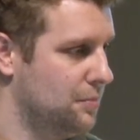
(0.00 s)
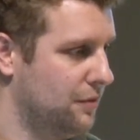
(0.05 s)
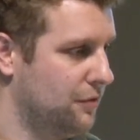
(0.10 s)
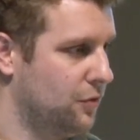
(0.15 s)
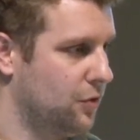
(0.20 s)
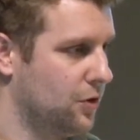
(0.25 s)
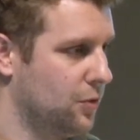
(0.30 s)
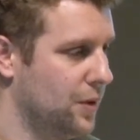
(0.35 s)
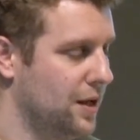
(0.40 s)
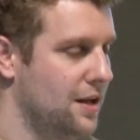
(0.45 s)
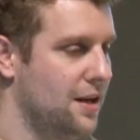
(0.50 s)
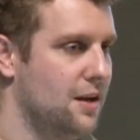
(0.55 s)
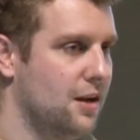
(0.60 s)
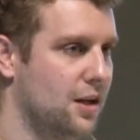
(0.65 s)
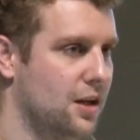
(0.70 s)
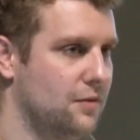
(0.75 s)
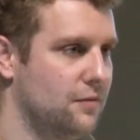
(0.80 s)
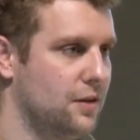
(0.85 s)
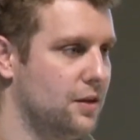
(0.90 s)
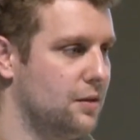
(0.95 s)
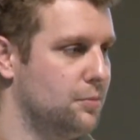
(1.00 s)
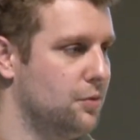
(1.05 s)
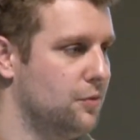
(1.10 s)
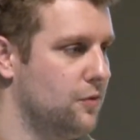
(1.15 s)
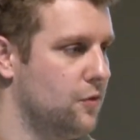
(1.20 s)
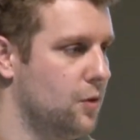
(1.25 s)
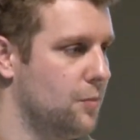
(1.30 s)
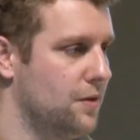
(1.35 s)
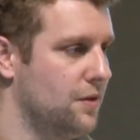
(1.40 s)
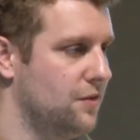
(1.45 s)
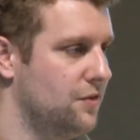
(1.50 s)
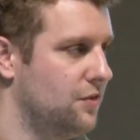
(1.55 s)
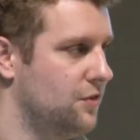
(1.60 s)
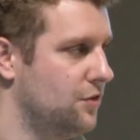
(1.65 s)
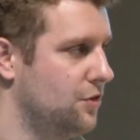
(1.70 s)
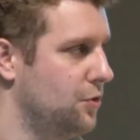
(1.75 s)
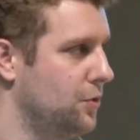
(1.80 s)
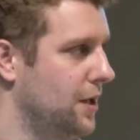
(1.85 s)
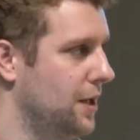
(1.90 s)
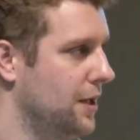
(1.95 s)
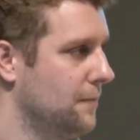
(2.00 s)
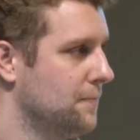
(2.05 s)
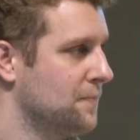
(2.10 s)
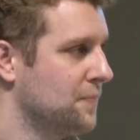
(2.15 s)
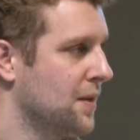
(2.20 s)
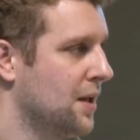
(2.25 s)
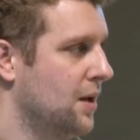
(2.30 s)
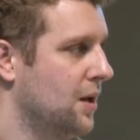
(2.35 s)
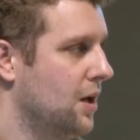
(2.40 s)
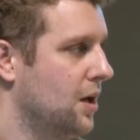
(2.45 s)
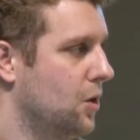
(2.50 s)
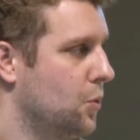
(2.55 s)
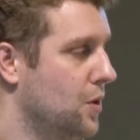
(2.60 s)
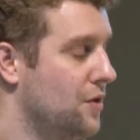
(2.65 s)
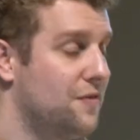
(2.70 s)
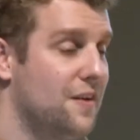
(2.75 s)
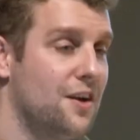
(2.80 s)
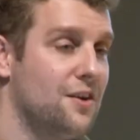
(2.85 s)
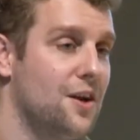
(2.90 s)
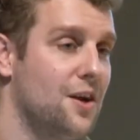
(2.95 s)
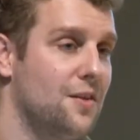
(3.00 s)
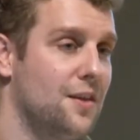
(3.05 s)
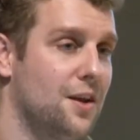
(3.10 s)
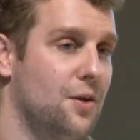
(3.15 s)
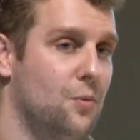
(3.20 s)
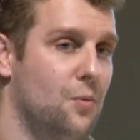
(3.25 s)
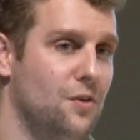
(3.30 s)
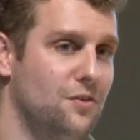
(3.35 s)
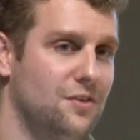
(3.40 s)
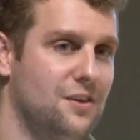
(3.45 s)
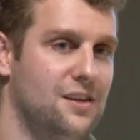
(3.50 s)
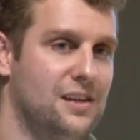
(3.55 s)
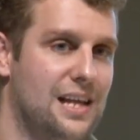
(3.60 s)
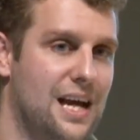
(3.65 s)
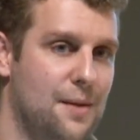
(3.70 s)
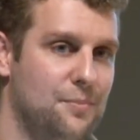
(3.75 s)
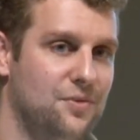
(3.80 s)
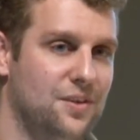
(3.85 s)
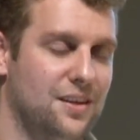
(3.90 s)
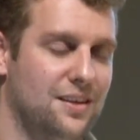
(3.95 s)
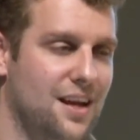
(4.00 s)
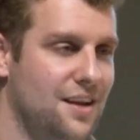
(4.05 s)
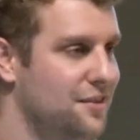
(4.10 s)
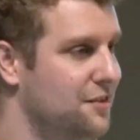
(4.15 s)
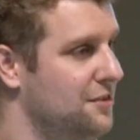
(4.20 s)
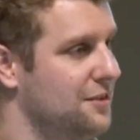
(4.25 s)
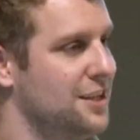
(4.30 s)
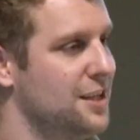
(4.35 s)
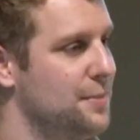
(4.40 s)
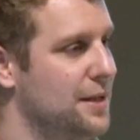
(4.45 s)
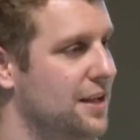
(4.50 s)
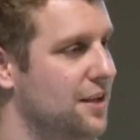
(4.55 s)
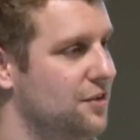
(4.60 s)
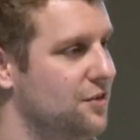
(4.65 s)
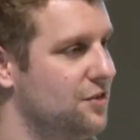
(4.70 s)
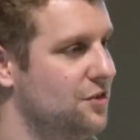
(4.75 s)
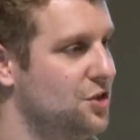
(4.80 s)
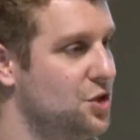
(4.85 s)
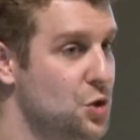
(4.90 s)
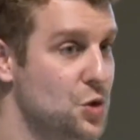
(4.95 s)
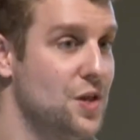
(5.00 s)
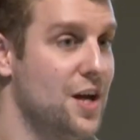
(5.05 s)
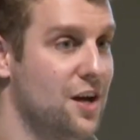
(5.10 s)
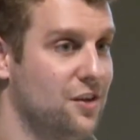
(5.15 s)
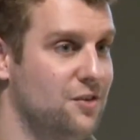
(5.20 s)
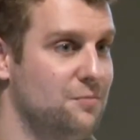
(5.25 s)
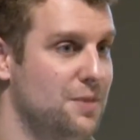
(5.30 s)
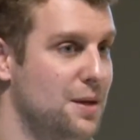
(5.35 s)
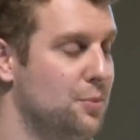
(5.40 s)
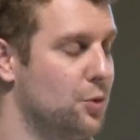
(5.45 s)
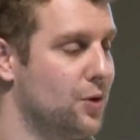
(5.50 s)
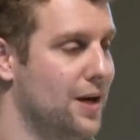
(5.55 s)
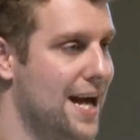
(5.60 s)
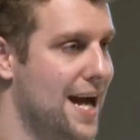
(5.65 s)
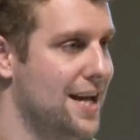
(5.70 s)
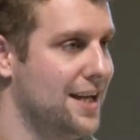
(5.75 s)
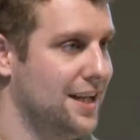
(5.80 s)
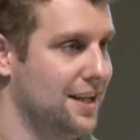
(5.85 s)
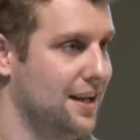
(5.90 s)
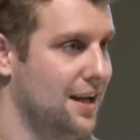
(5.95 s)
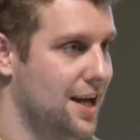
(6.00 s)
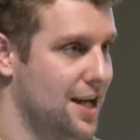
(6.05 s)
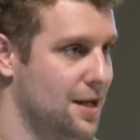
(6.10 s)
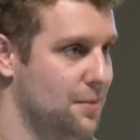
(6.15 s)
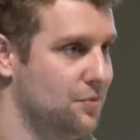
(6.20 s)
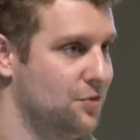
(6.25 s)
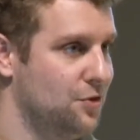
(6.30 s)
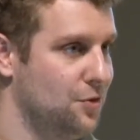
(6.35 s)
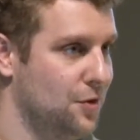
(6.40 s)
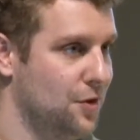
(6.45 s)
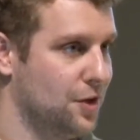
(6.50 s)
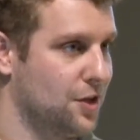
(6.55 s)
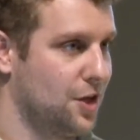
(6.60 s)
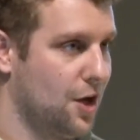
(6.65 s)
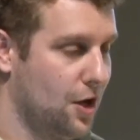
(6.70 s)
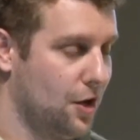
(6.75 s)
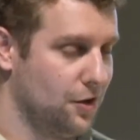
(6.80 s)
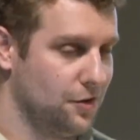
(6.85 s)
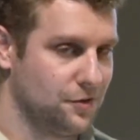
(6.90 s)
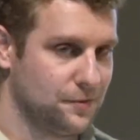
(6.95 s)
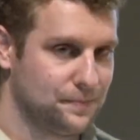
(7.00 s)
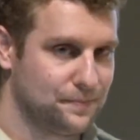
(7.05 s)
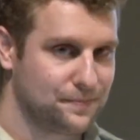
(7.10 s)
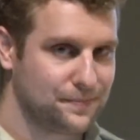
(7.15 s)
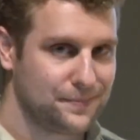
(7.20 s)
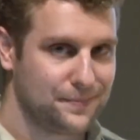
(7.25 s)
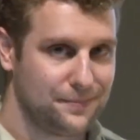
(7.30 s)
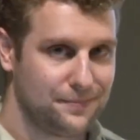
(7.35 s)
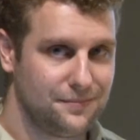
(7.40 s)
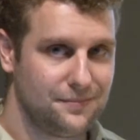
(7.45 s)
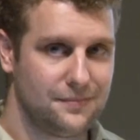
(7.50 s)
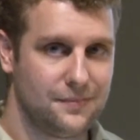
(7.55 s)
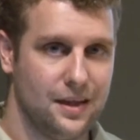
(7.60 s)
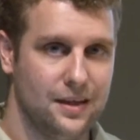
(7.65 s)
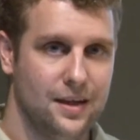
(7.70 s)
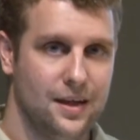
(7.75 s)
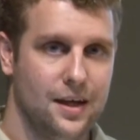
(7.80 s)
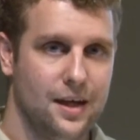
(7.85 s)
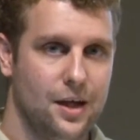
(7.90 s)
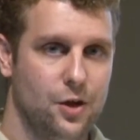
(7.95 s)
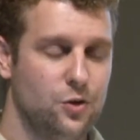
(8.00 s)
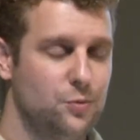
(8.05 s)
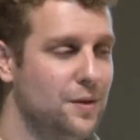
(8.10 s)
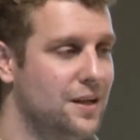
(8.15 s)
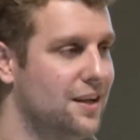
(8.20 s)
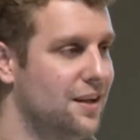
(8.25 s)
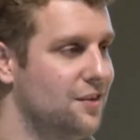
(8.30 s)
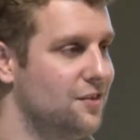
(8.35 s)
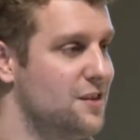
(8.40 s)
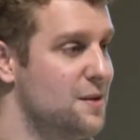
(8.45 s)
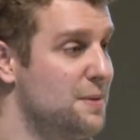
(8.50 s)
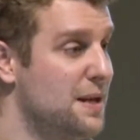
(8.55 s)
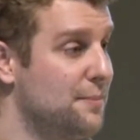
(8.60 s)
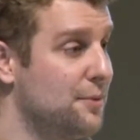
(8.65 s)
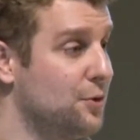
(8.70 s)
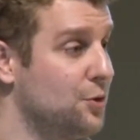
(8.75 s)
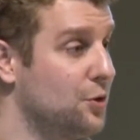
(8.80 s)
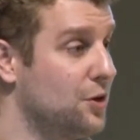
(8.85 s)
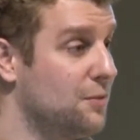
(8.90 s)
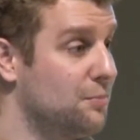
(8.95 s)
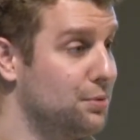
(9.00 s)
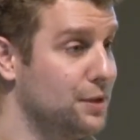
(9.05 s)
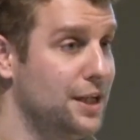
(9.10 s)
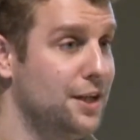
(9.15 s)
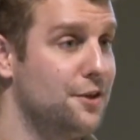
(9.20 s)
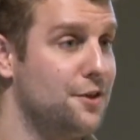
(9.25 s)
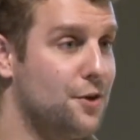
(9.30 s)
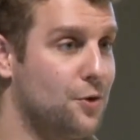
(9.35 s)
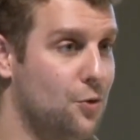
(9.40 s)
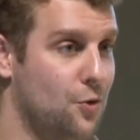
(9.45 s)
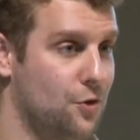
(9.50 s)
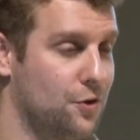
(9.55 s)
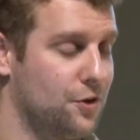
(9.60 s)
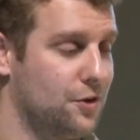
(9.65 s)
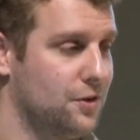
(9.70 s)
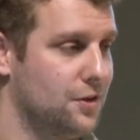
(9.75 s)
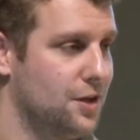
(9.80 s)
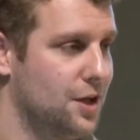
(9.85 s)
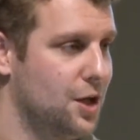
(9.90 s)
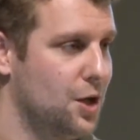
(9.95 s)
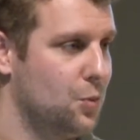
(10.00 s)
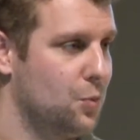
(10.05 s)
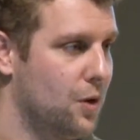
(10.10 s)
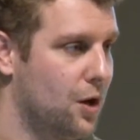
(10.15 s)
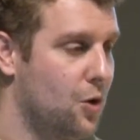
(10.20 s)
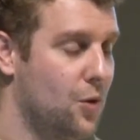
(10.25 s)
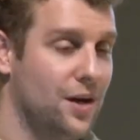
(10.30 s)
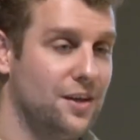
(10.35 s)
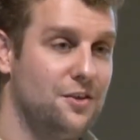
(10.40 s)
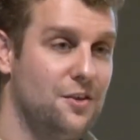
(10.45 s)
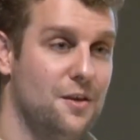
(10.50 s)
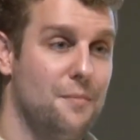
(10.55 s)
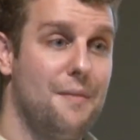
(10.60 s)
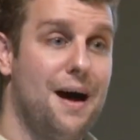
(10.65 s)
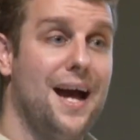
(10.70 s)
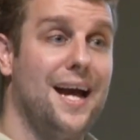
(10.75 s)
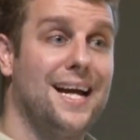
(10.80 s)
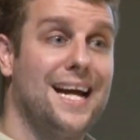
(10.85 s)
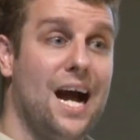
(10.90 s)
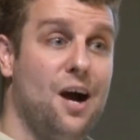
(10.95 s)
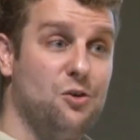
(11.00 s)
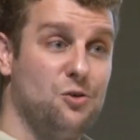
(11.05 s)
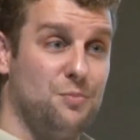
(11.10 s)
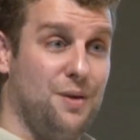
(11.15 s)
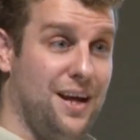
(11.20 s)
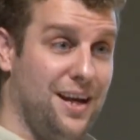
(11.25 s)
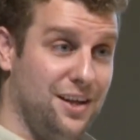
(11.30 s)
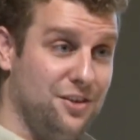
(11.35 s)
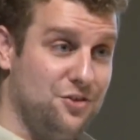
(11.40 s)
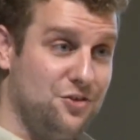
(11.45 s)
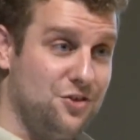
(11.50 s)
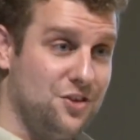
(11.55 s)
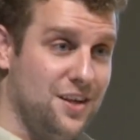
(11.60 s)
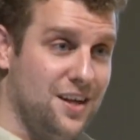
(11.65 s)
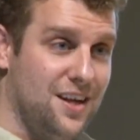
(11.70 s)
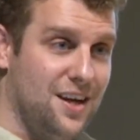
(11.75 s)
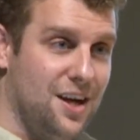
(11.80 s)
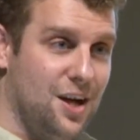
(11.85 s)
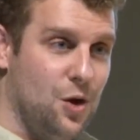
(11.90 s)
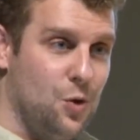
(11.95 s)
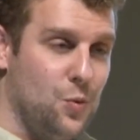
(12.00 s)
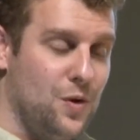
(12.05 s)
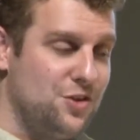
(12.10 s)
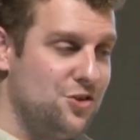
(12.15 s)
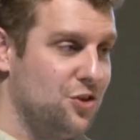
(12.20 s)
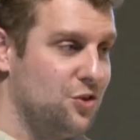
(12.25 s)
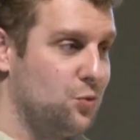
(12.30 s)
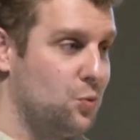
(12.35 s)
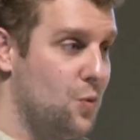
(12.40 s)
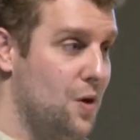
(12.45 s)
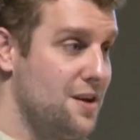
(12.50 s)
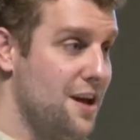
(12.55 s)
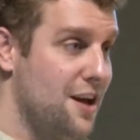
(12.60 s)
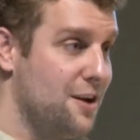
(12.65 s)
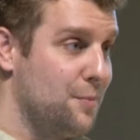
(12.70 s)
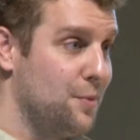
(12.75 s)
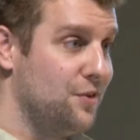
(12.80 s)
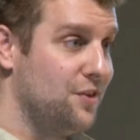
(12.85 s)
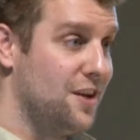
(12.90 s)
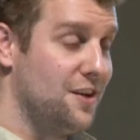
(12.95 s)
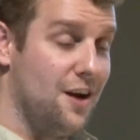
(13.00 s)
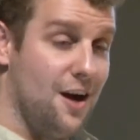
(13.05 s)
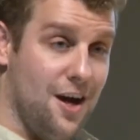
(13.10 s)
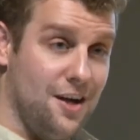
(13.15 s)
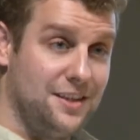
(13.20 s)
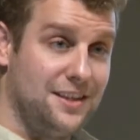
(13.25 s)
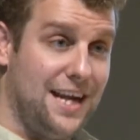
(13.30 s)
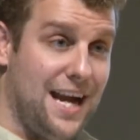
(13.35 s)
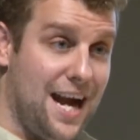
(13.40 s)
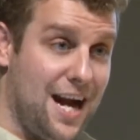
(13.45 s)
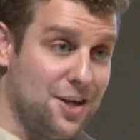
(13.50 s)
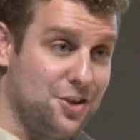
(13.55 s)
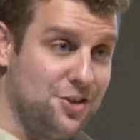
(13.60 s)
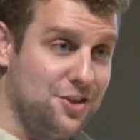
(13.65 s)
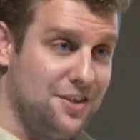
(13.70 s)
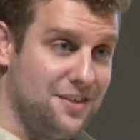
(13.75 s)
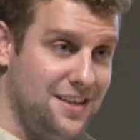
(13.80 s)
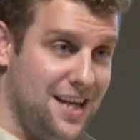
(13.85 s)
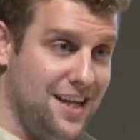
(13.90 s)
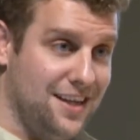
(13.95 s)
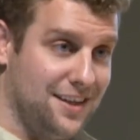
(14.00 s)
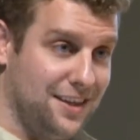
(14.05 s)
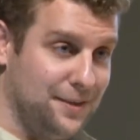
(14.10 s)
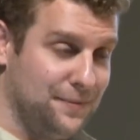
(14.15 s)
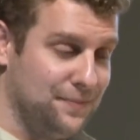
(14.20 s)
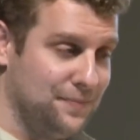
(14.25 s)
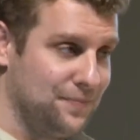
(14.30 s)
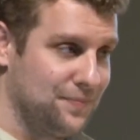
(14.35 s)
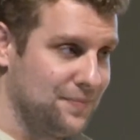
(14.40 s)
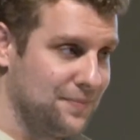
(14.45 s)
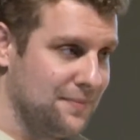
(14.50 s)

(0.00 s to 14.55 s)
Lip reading: before we did all of our performance tuning, we found out that it wasn't collapsing necessarily because 2,000 people were adding items to their cart. It was because the people who completed their order were going to the My Account page, which is 100% uncached data.